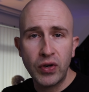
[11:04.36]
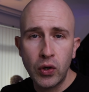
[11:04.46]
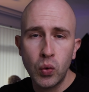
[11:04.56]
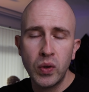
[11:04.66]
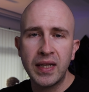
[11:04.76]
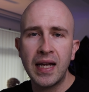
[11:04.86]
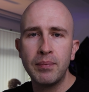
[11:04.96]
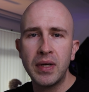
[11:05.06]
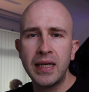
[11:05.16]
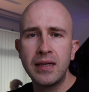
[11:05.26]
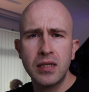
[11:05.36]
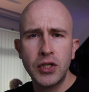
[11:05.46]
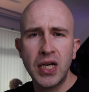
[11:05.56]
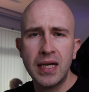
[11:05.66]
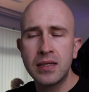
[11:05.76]
recalling that money,
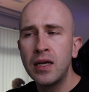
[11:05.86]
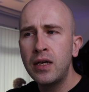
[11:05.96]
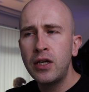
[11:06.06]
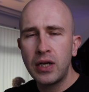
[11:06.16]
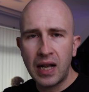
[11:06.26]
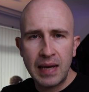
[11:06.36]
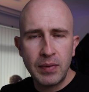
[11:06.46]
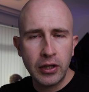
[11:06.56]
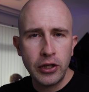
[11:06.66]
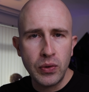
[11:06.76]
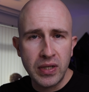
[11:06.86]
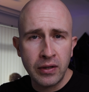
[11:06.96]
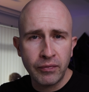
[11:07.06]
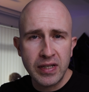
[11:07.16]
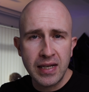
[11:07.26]
such as, claiming that you
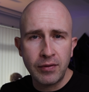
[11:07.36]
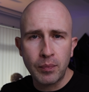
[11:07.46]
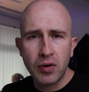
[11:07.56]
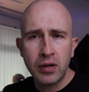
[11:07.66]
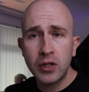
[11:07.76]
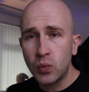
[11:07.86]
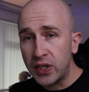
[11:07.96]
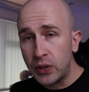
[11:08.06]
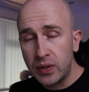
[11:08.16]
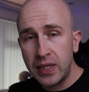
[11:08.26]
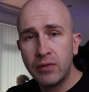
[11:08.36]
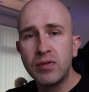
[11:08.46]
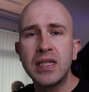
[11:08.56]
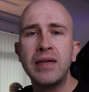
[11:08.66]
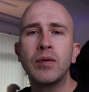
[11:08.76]
didn't receive the product when you did
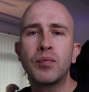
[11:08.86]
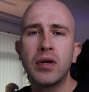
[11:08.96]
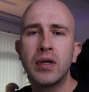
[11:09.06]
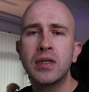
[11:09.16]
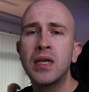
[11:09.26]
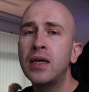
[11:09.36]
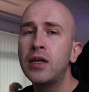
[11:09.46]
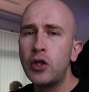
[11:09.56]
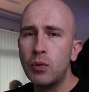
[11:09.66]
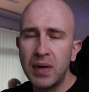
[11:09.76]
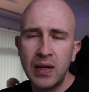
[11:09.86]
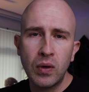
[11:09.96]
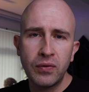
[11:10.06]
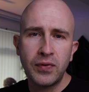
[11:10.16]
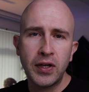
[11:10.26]
receive the product, you may
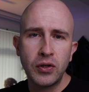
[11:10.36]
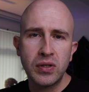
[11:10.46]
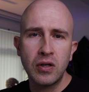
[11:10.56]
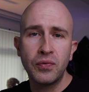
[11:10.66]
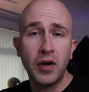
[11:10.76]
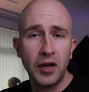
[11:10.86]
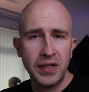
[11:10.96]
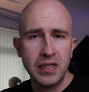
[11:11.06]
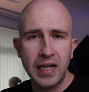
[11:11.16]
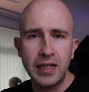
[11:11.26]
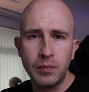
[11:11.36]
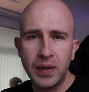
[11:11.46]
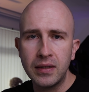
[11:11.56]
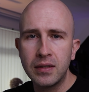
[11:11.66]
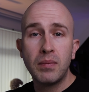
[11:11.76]
well find yourself on this database.